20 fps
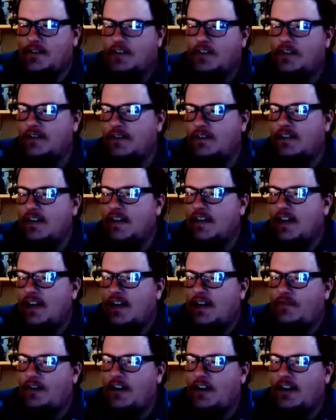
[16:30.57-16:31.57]
So
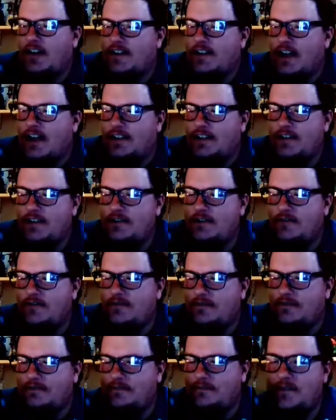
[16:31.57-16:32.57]
I figured I'd talk to
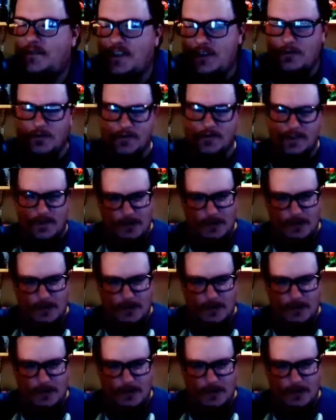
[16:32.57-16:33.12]
you and see what was